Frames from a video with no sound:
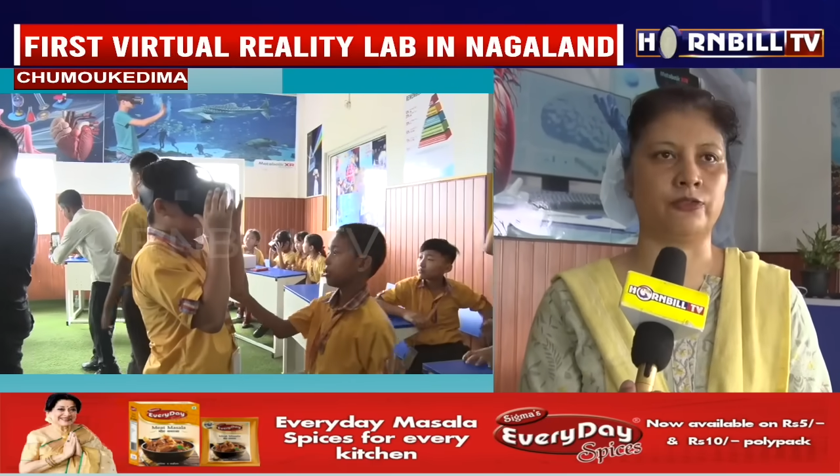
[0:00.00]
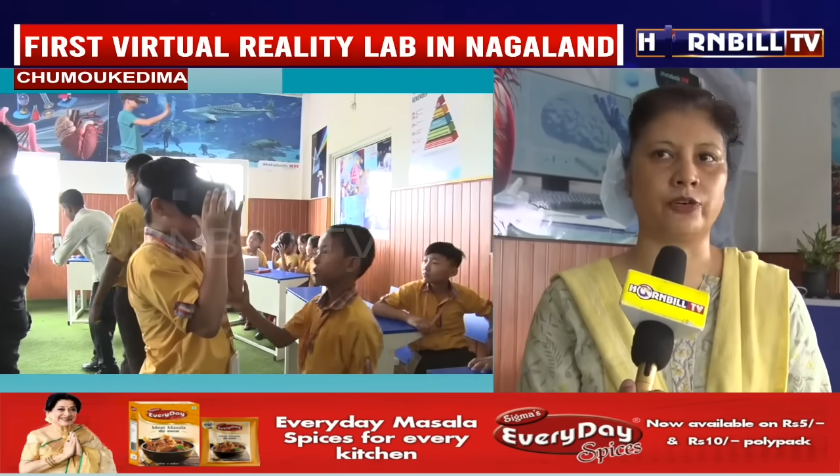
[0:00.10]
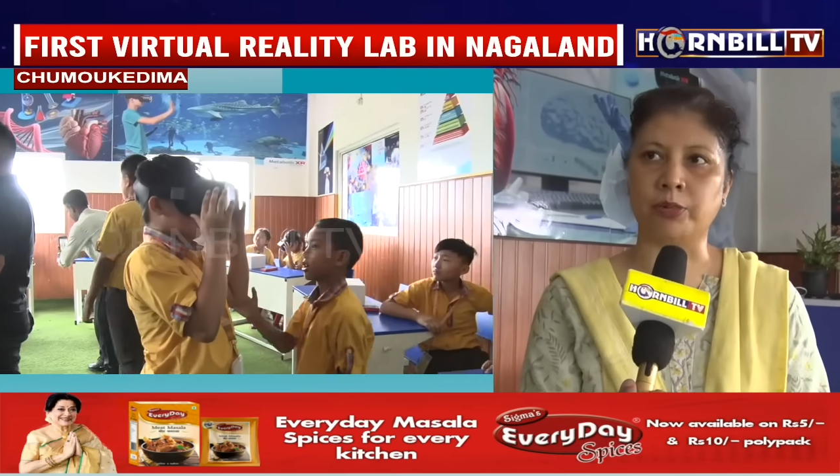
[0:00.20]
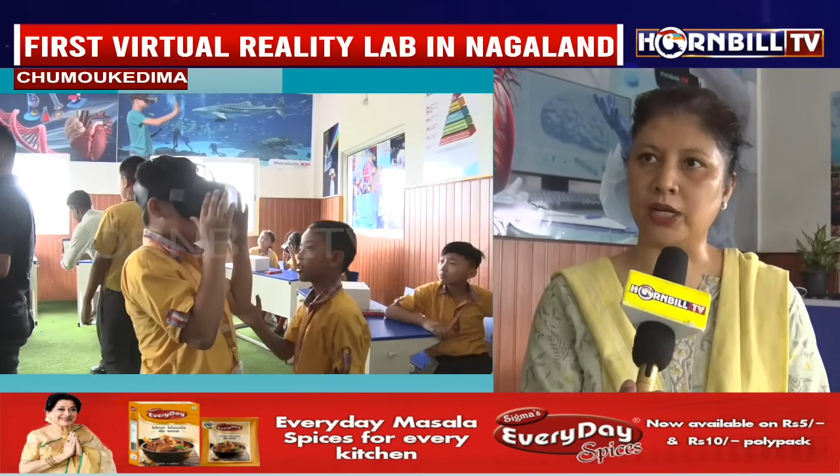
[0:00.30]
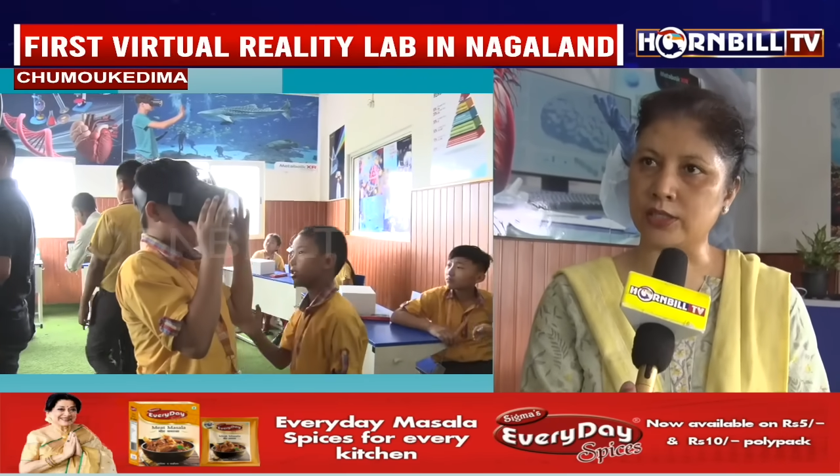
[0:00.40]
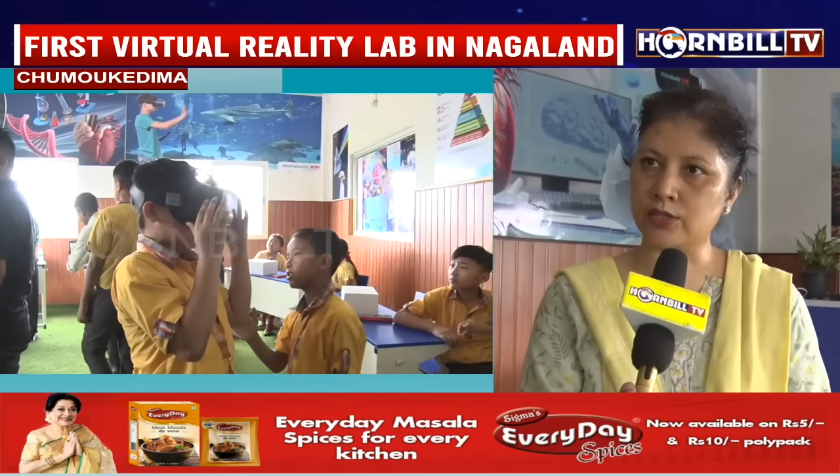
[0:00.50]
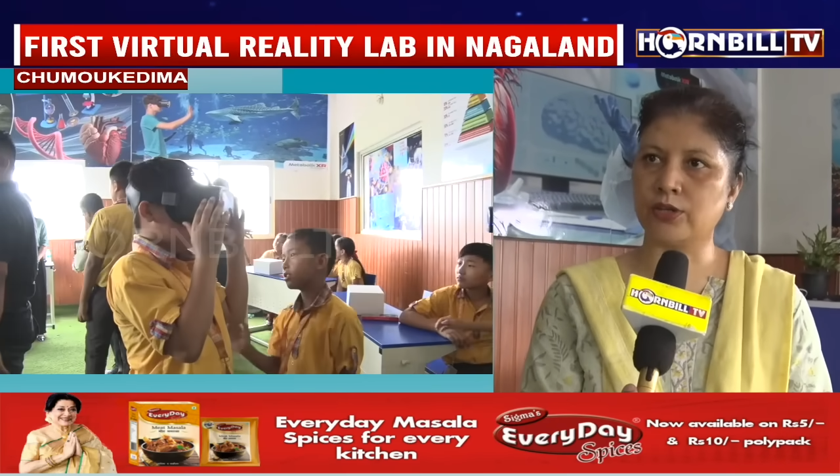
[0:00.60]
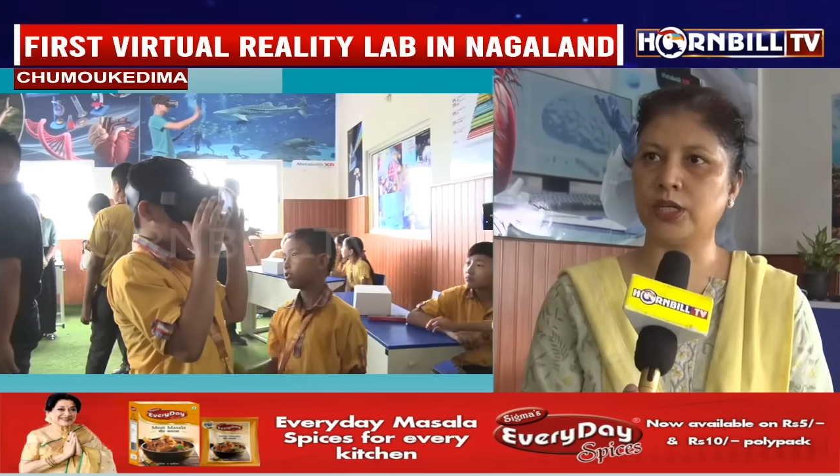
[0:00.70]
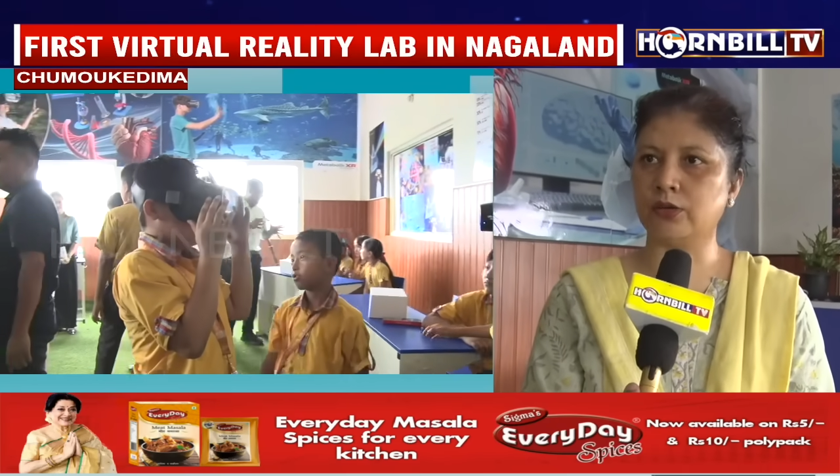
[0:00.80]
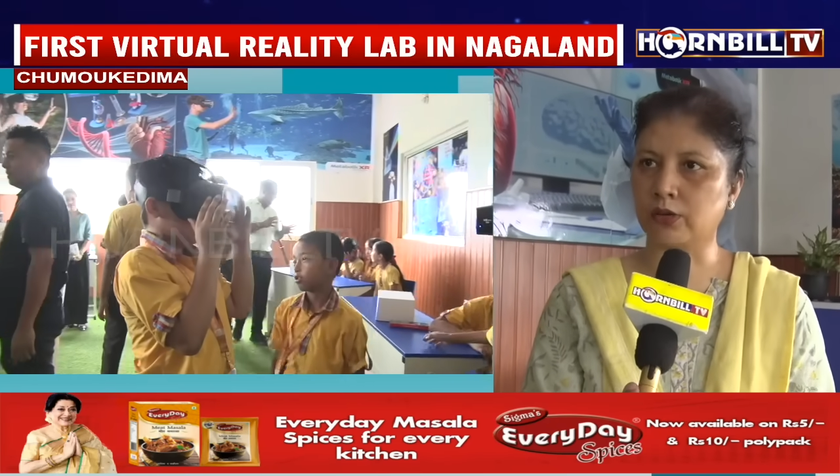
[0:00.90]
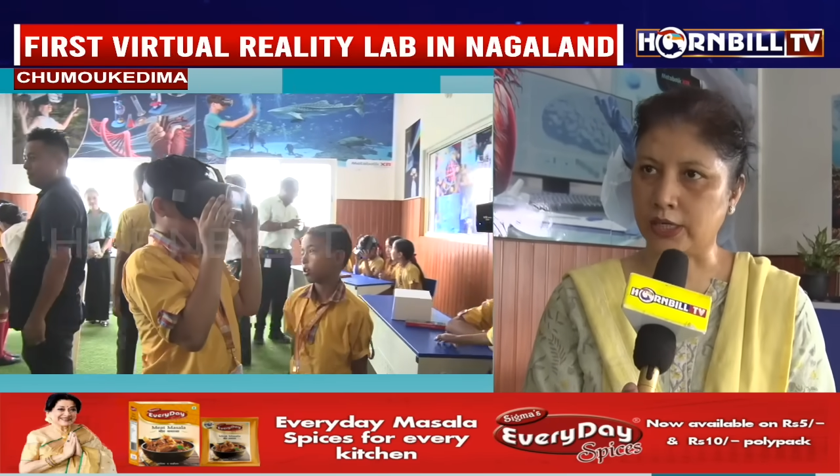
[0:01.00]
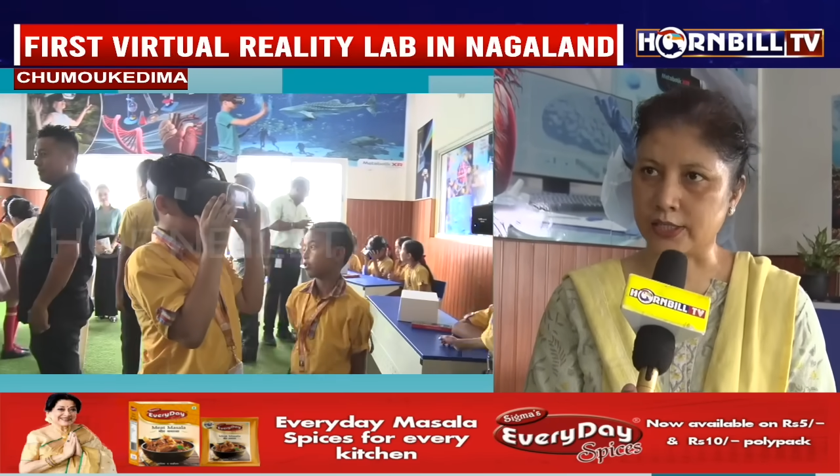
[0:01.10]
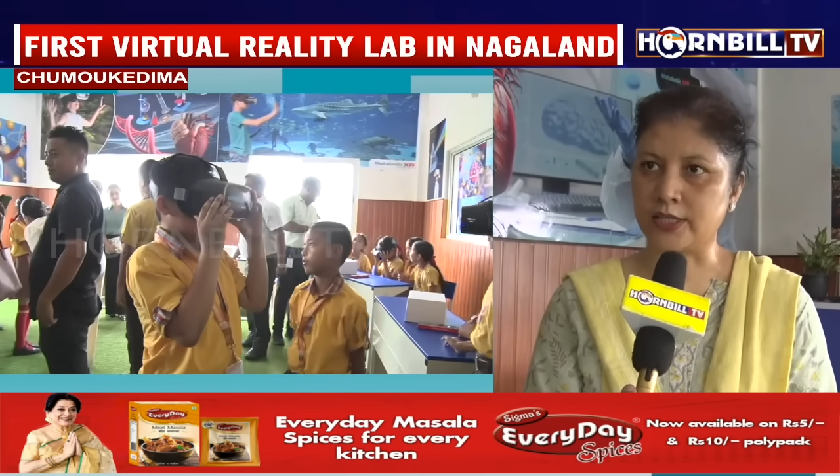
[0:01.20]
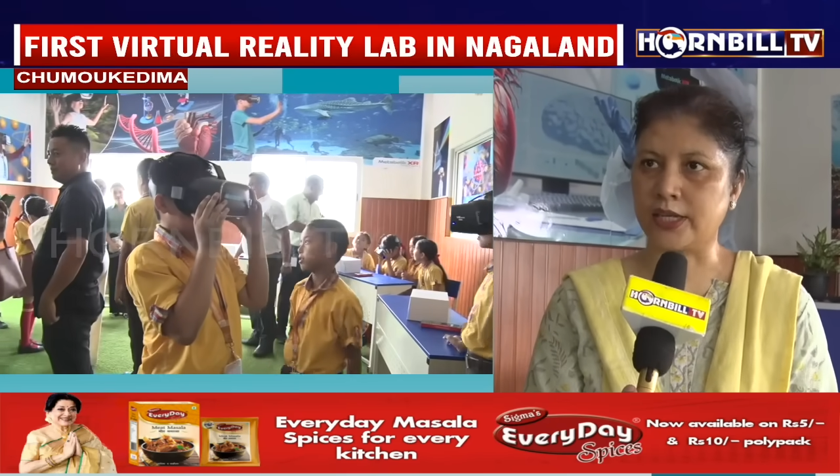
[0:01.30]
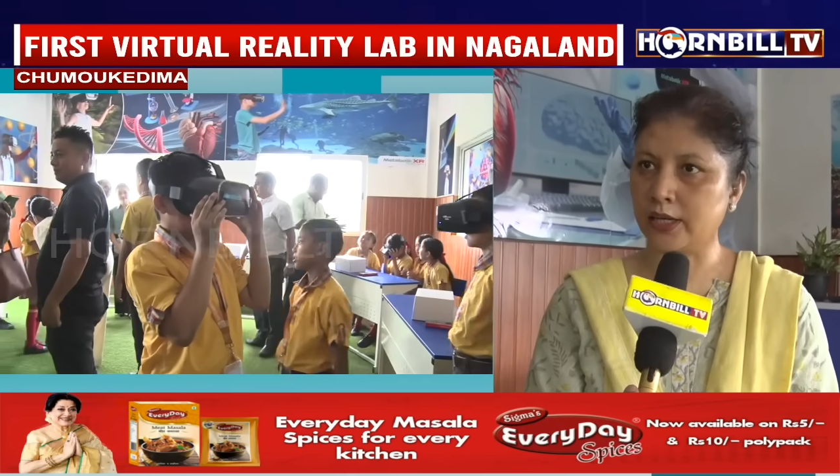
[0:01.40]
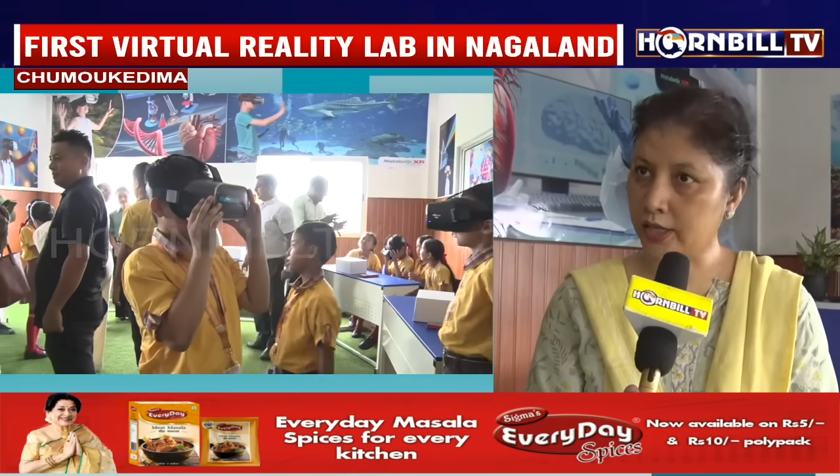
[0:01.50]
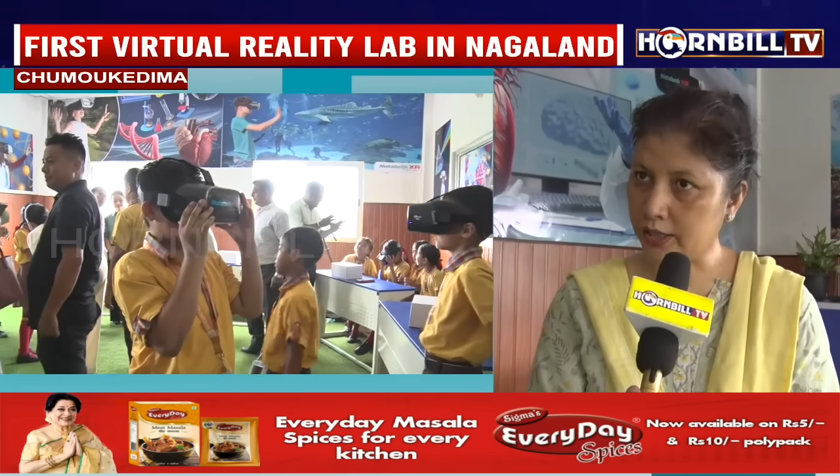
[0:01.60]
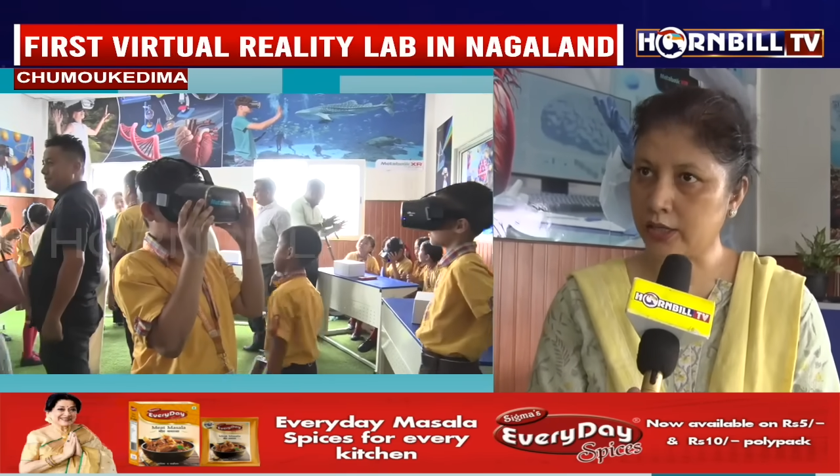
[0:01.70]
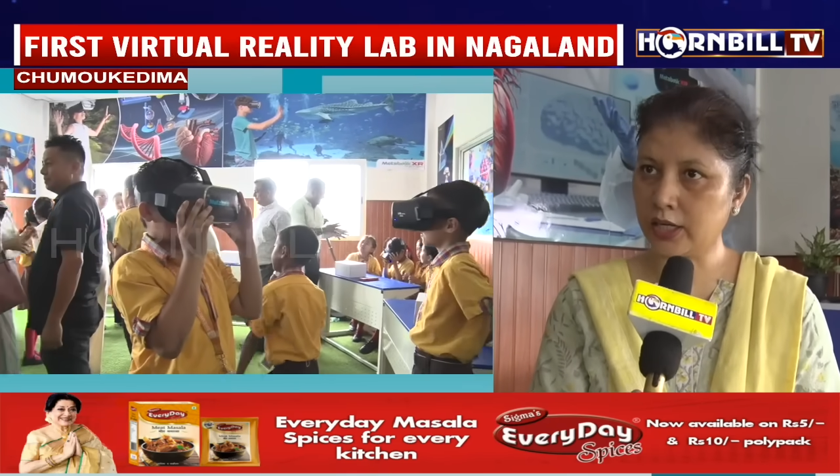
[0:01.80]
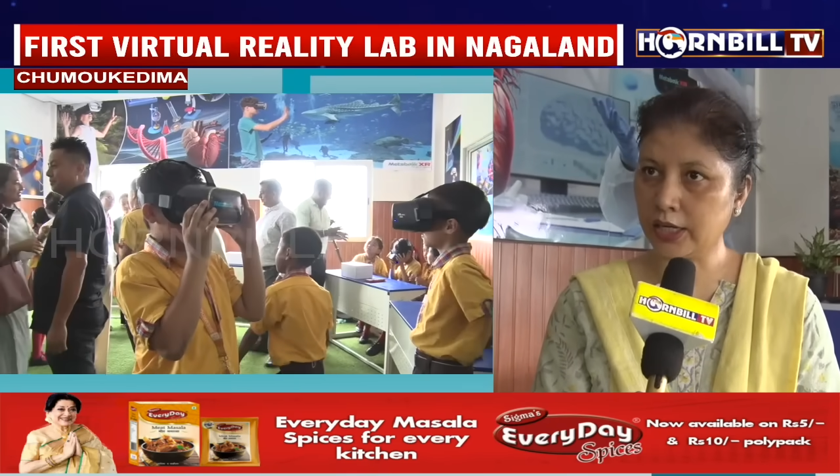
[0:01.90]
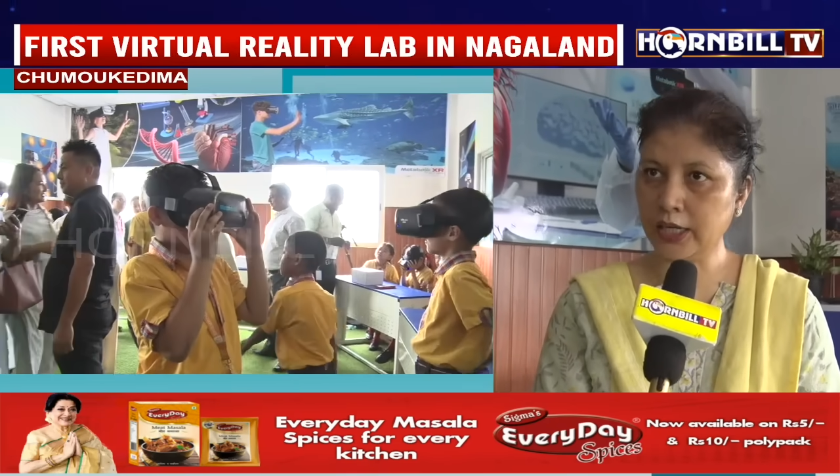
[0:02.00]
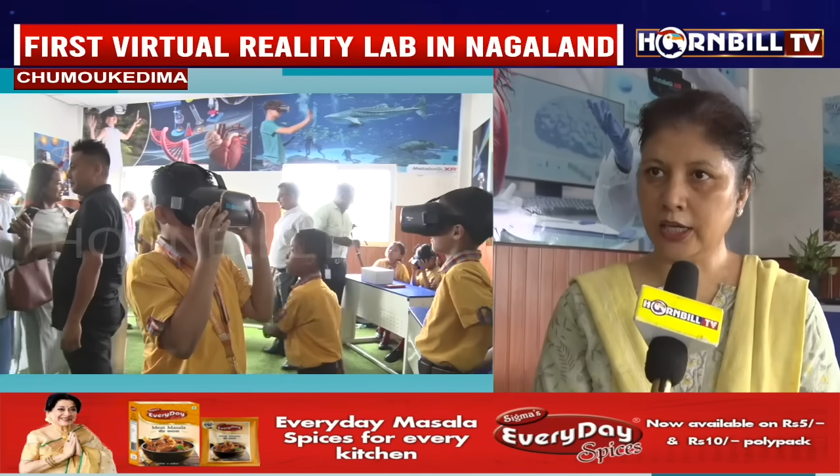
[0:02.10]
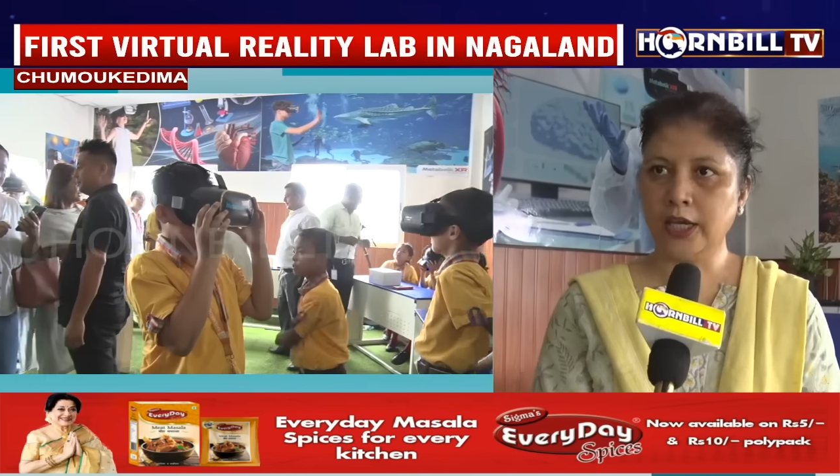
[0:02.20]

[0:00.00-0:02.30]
from class 3 to class 10 currently,